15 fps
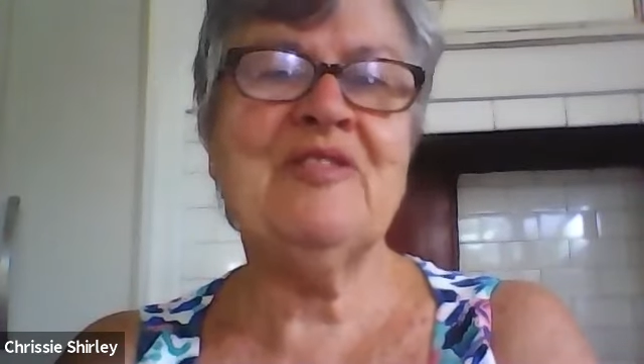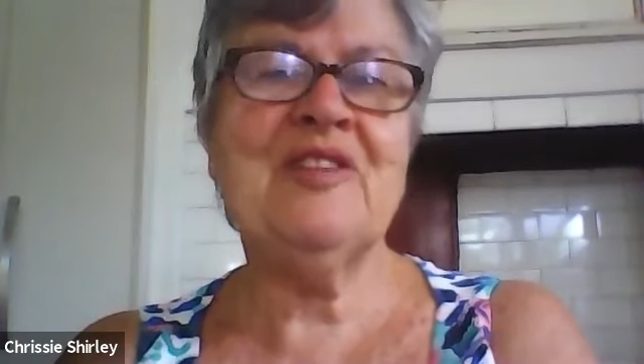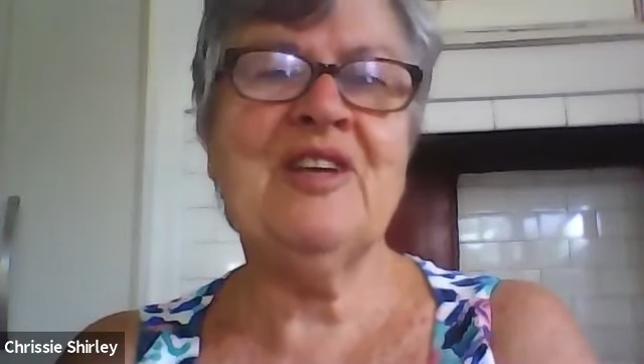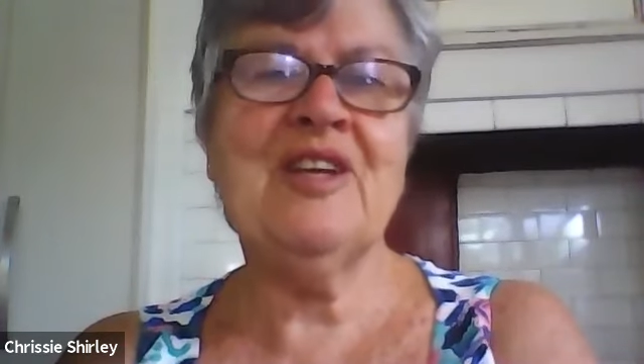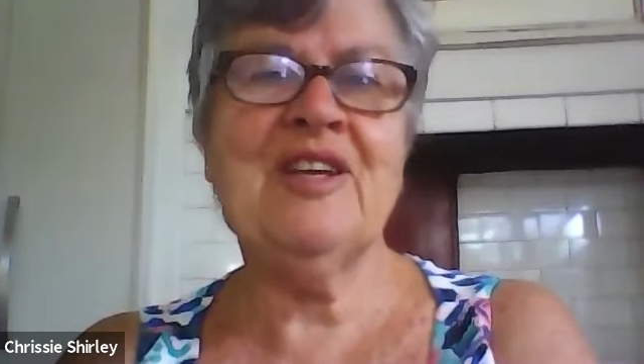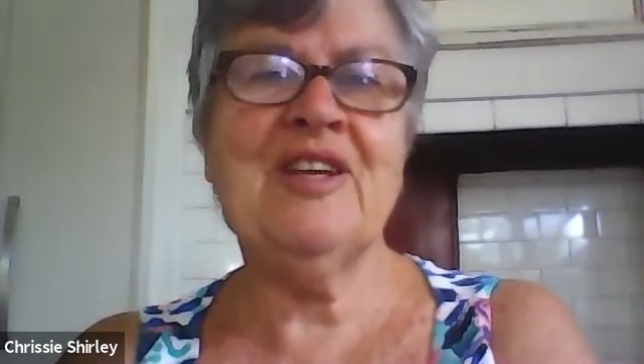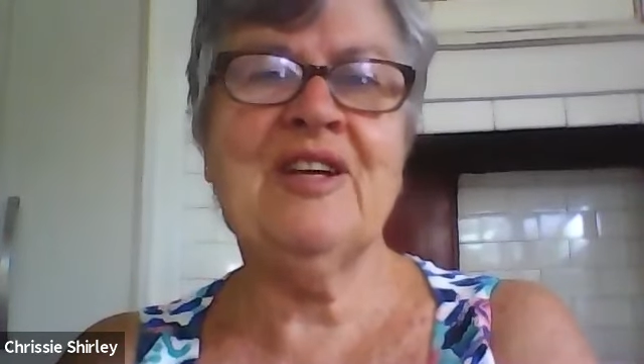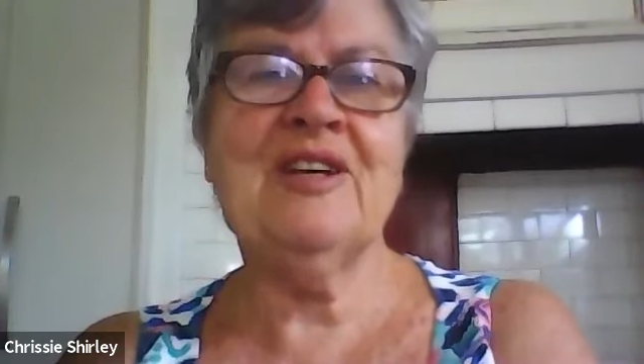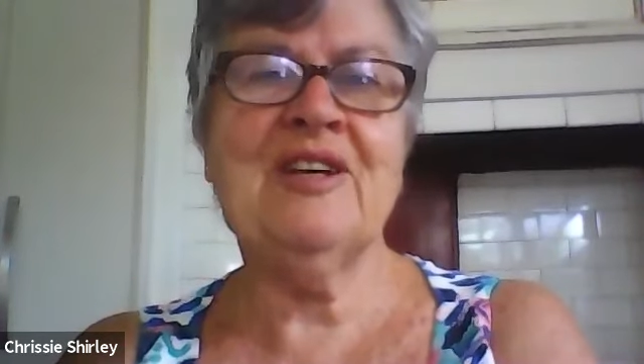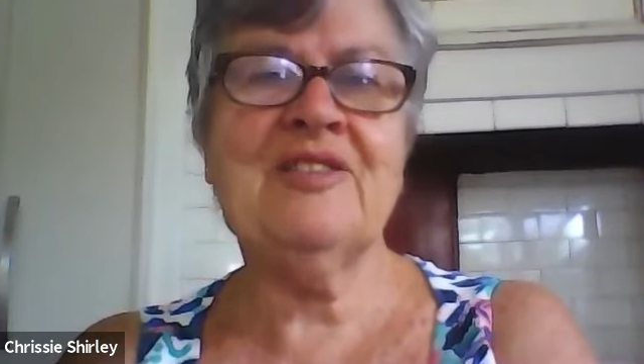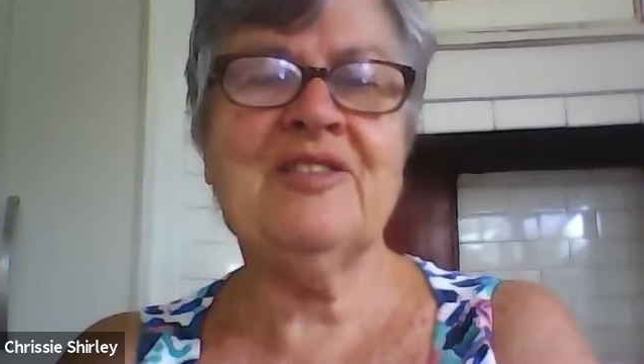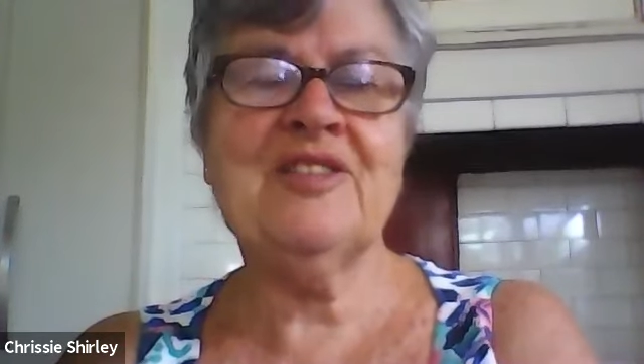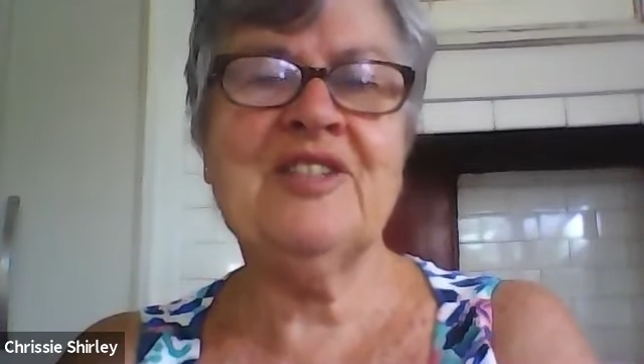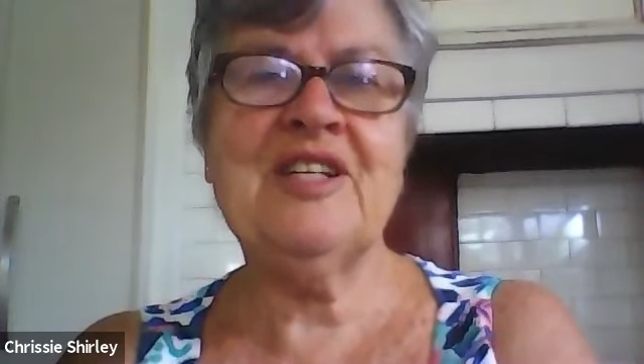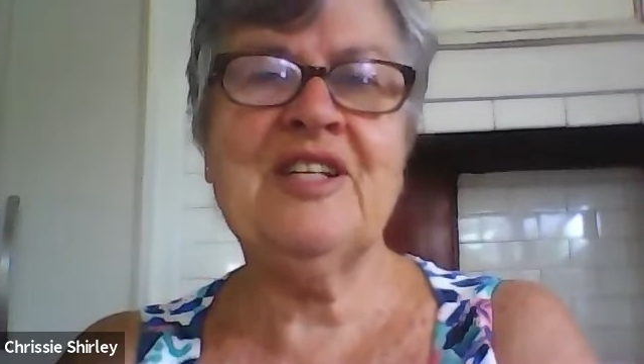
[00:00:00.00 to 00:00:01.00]
the
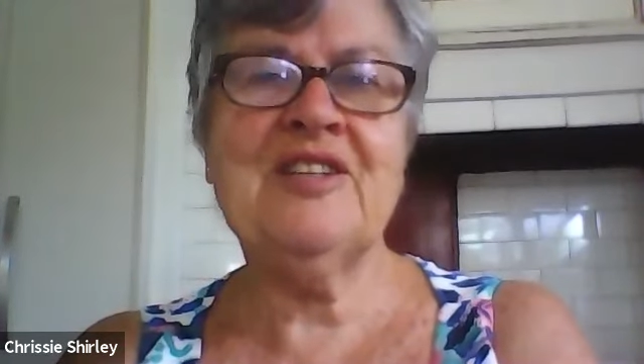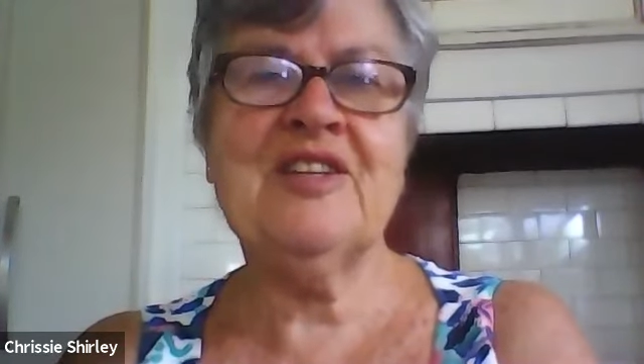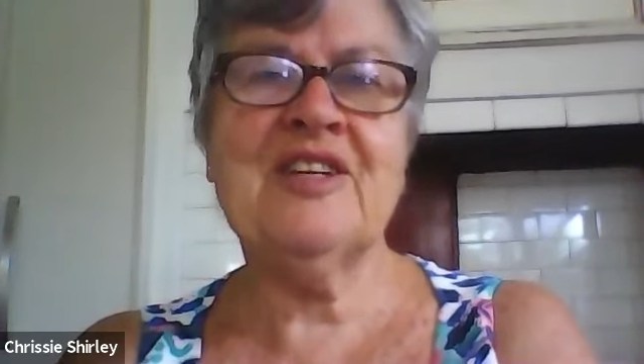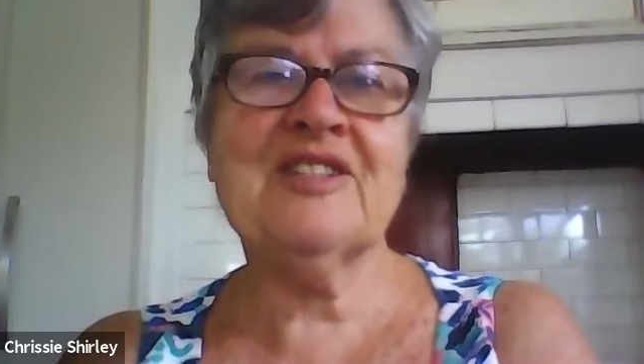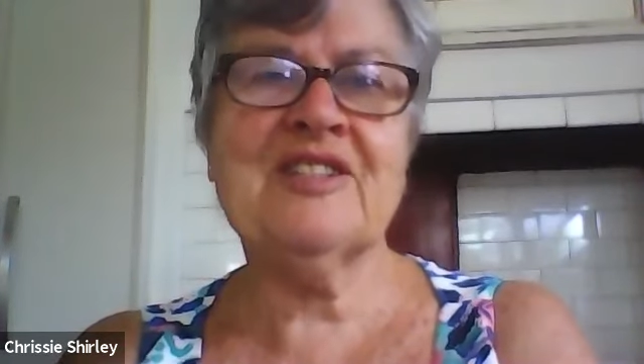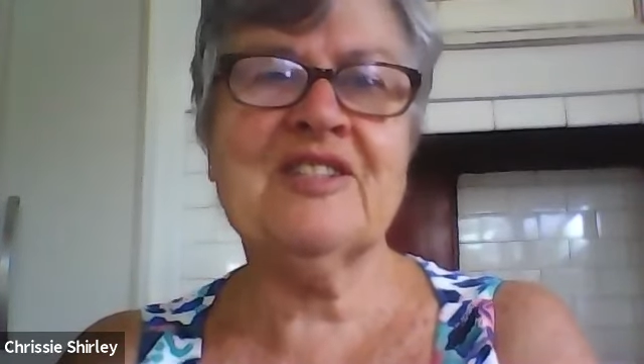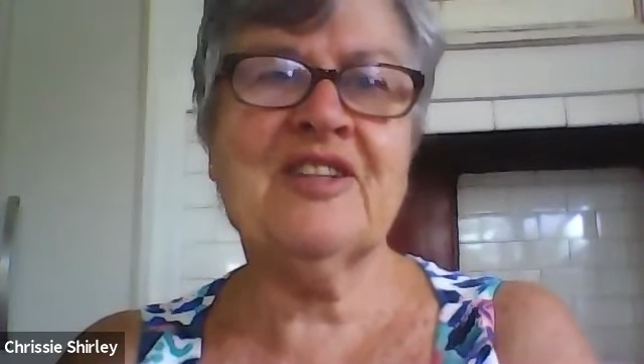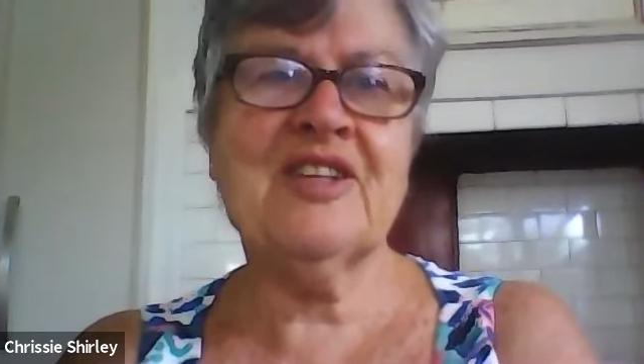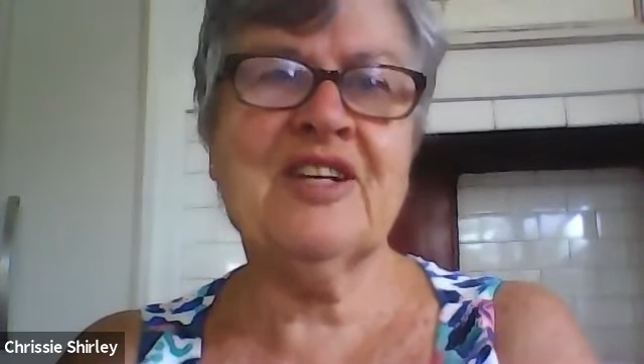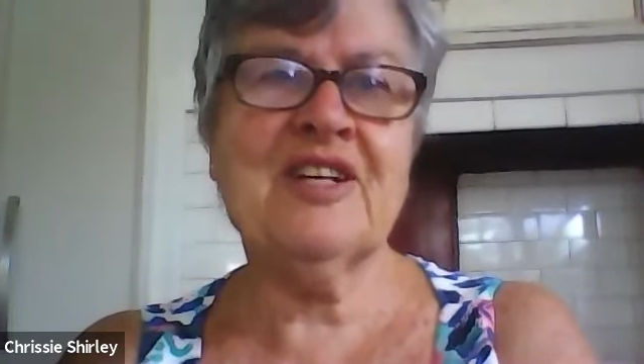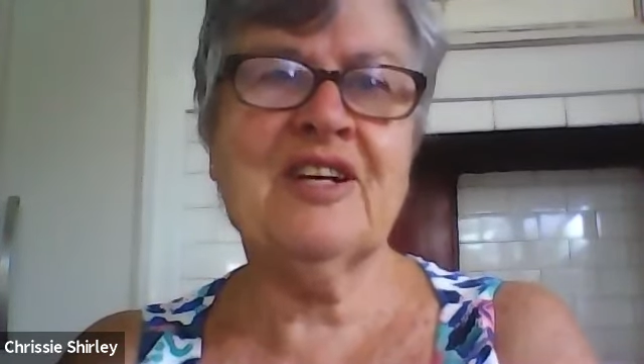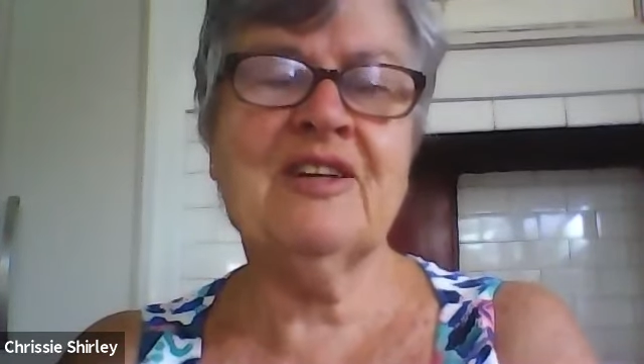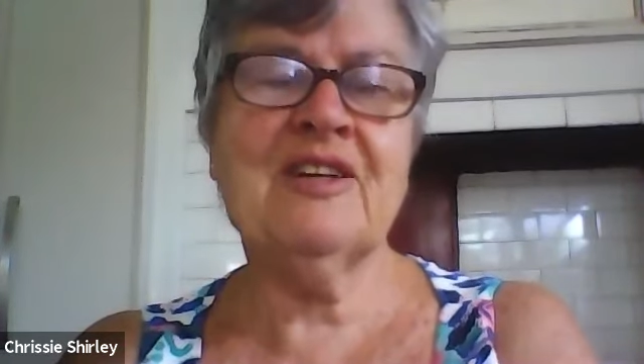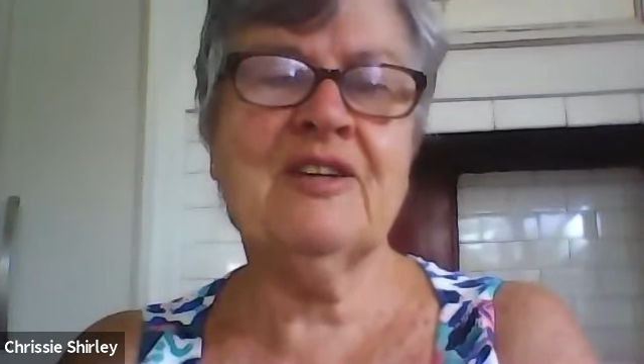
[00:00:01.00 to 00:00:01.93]
10,000 things,